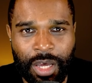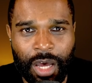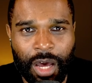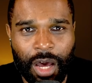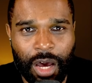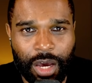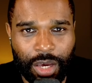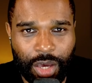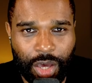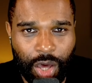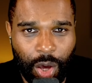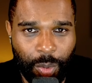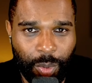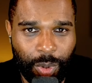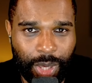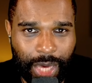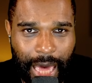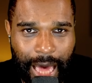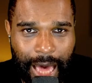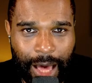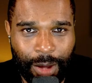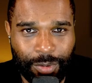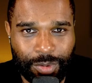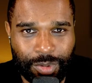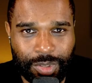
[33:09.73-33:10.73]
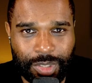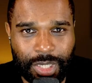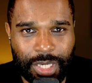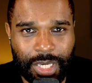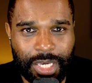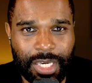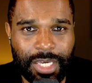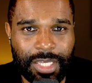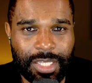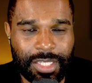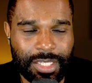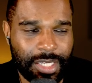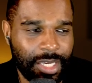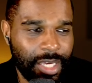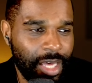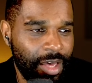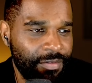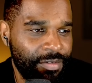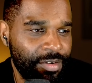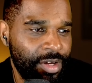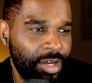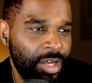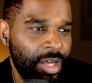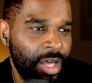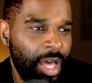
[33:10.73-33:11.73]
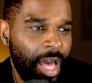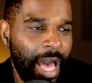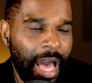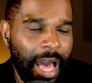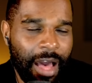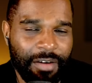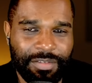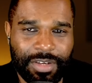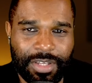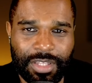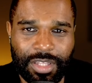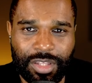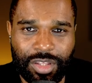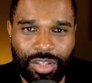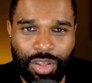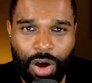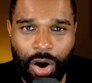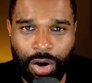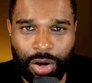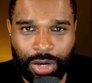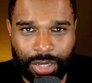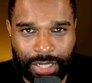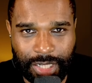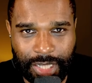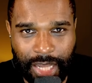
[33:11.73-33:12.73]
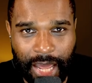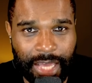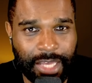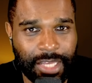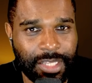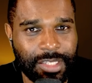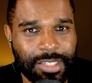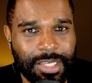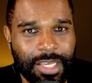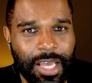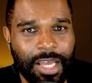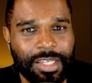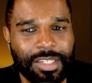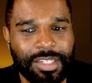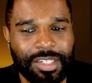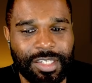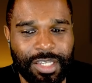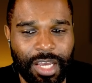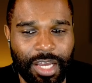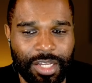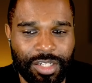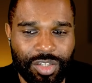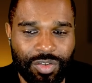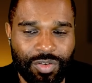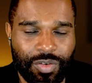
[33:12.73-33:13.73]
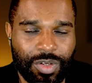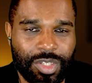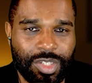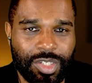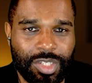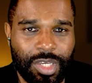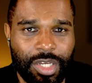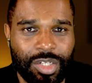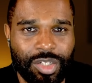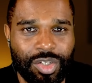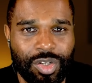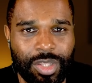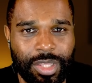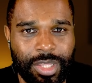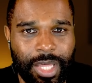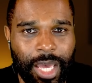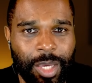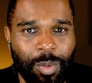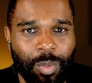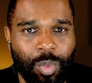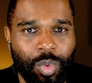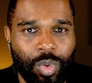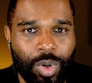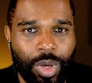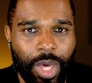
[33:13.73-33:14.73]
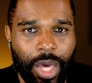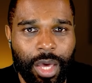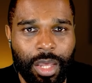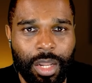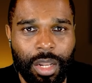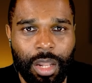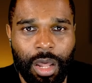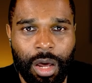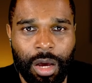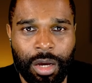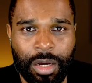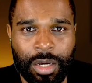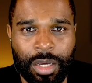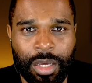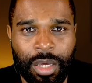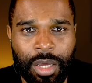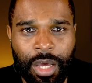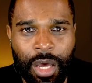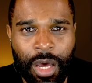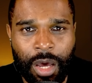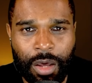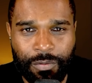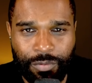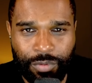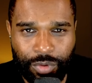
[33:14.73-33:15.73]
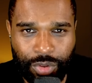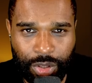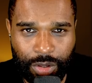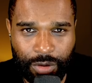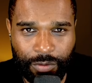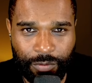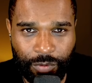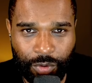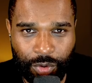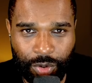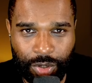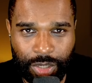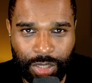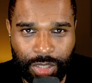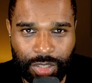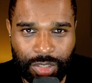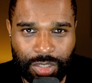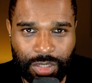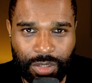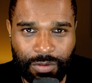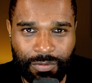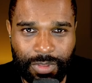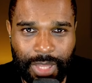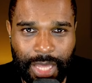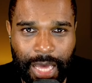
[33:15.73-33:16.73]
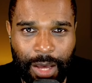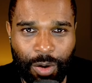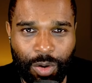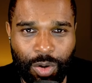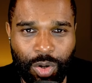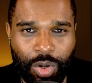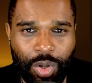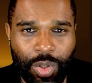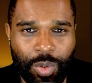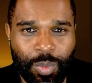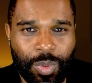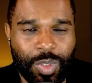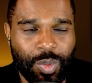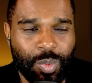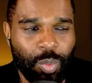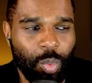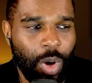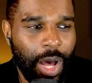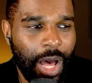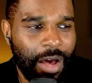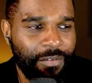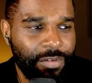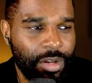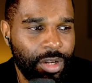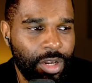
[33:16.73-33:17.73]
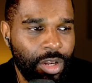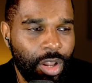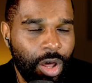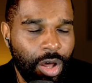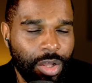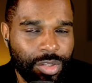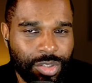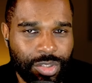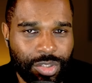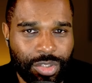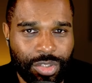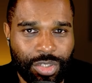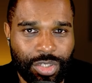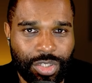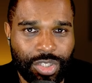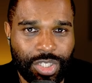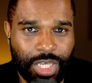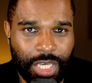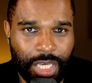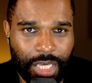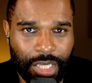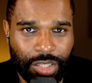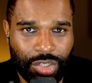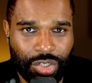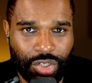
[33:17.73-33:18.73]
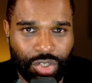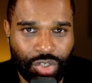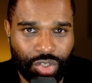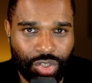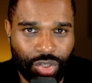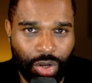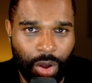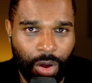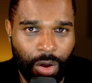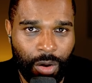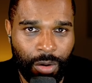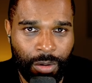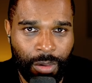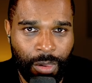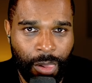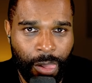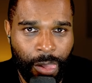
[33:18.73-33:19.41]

and going out to eat together, having dog dates, etc., etc. They will get along, and for the avoidance of doubt, Lewis will have a lot to teach Charles.